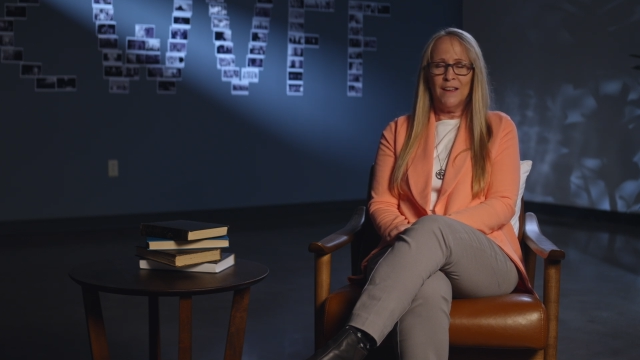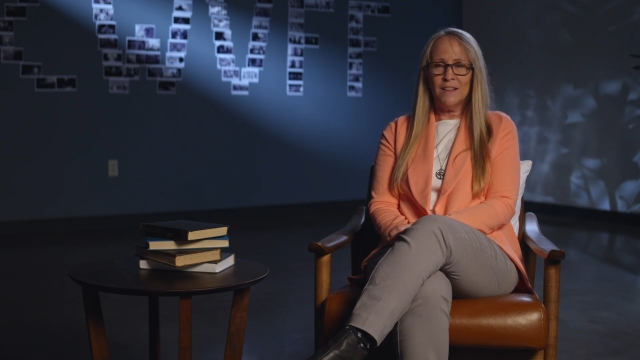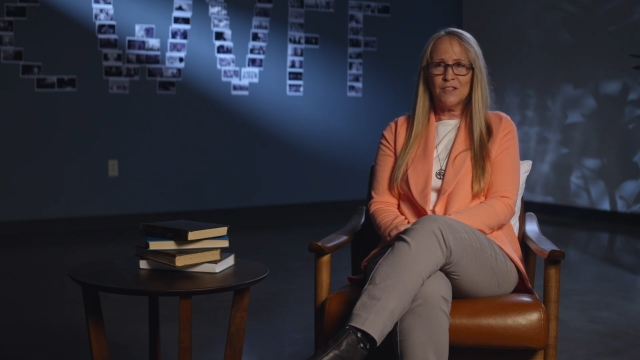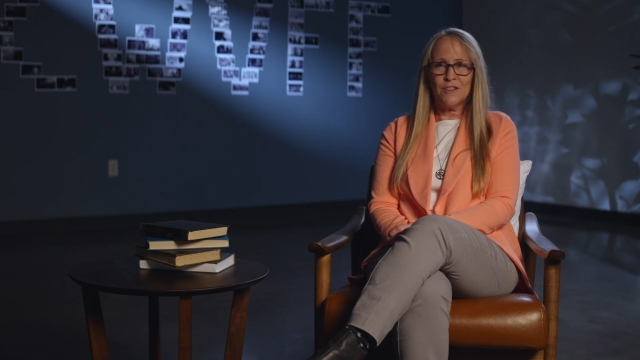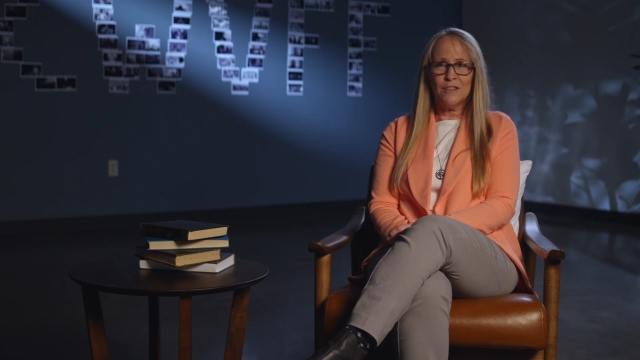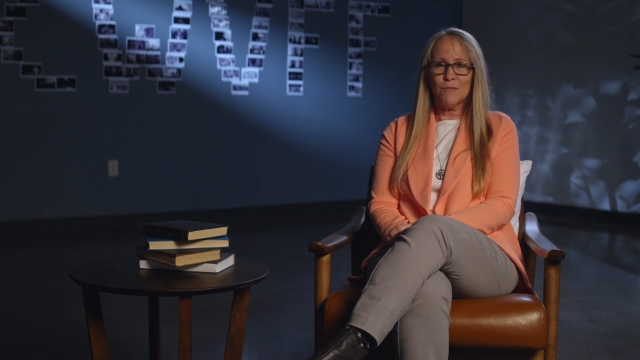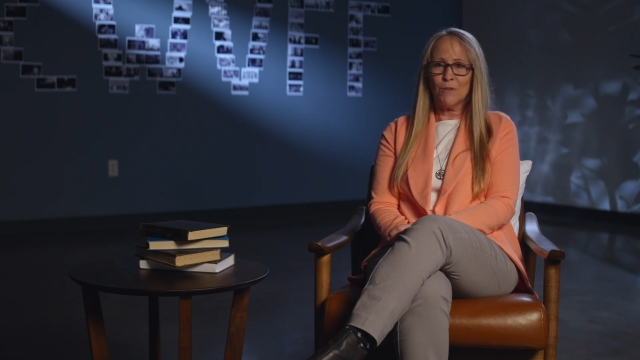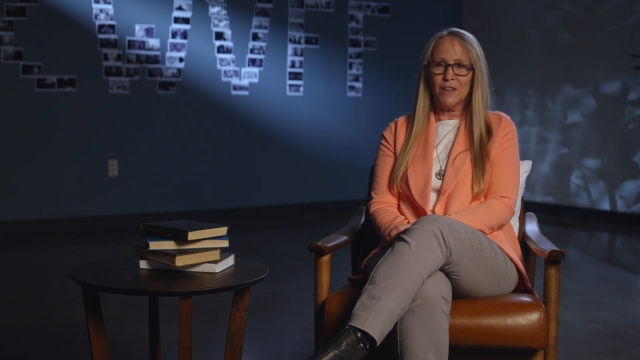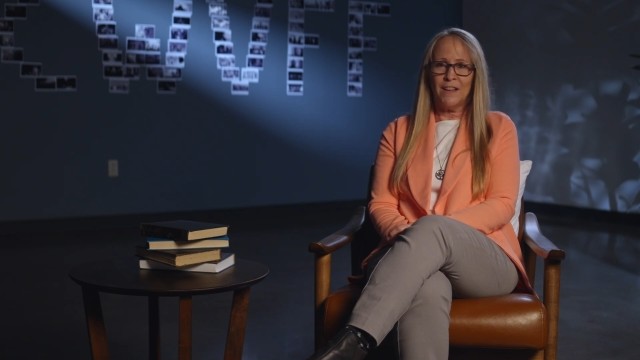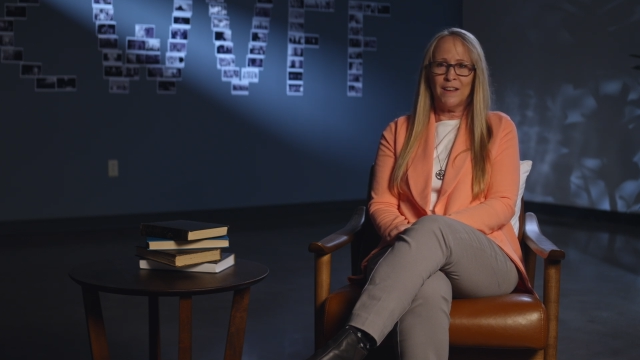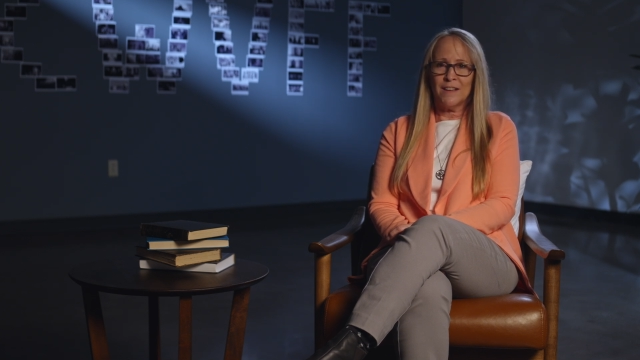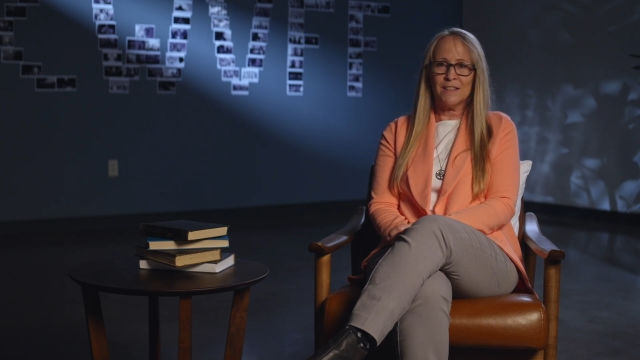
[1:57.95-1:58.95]
It's just
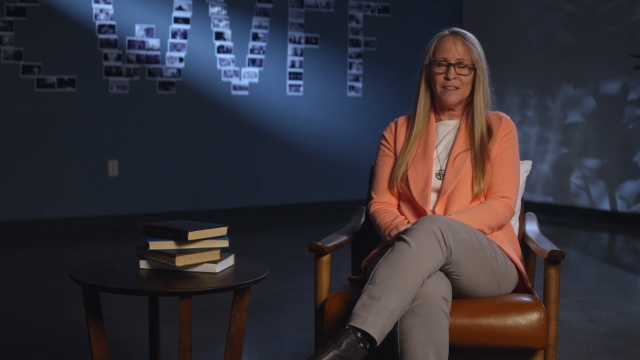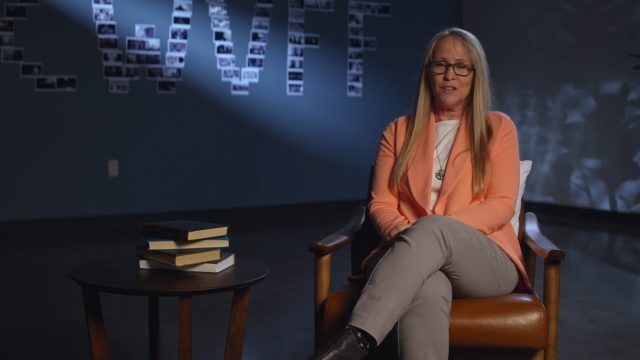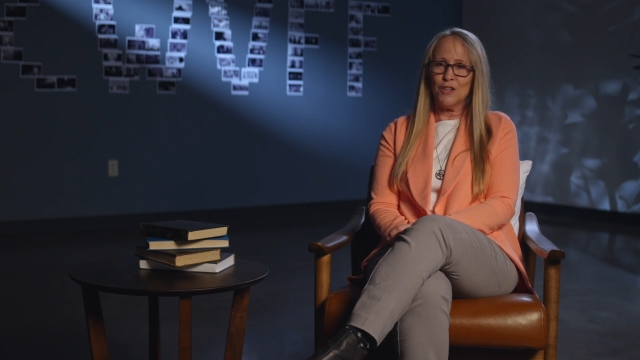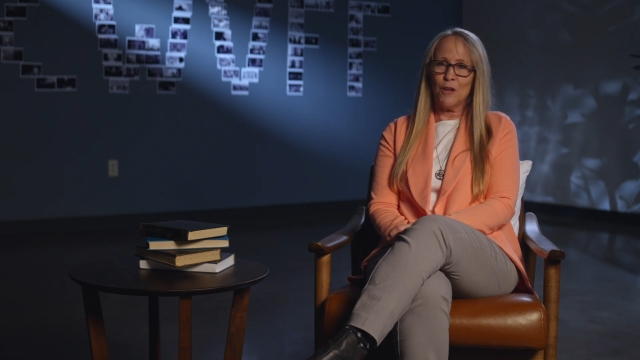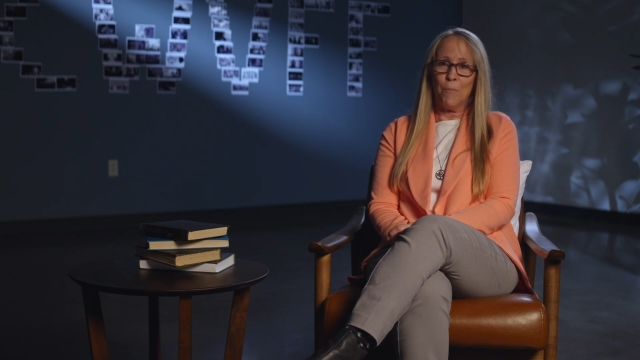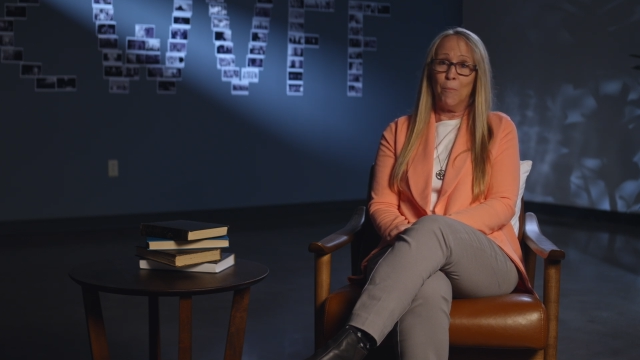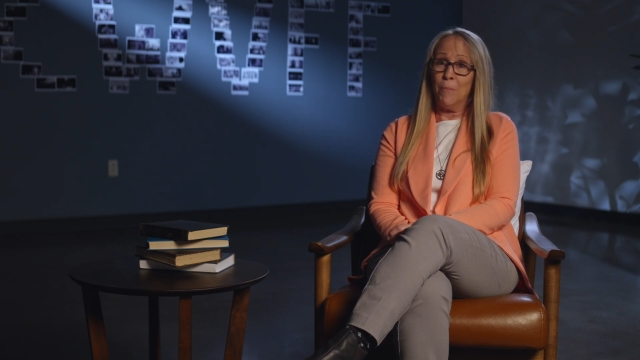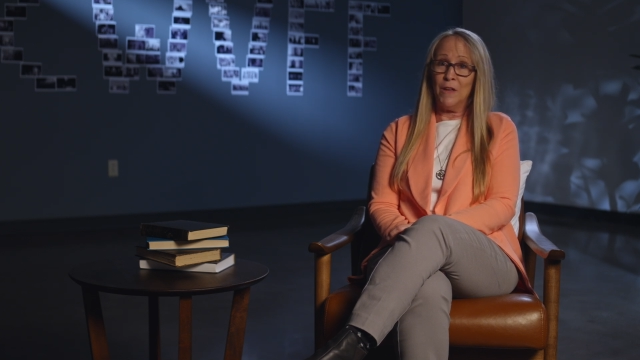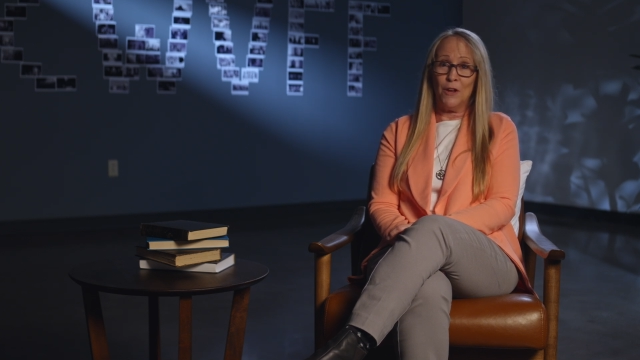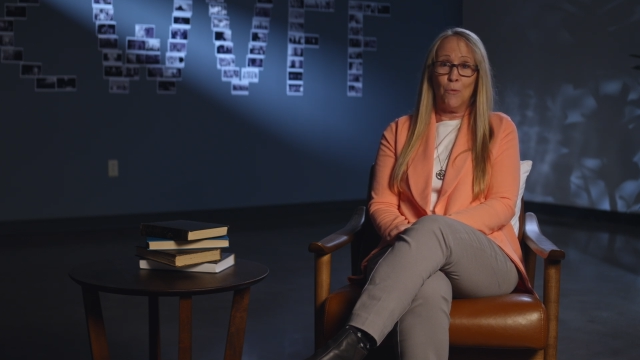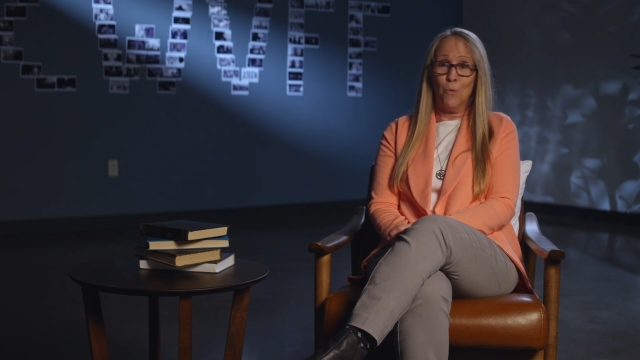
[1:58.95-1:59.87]
really such a big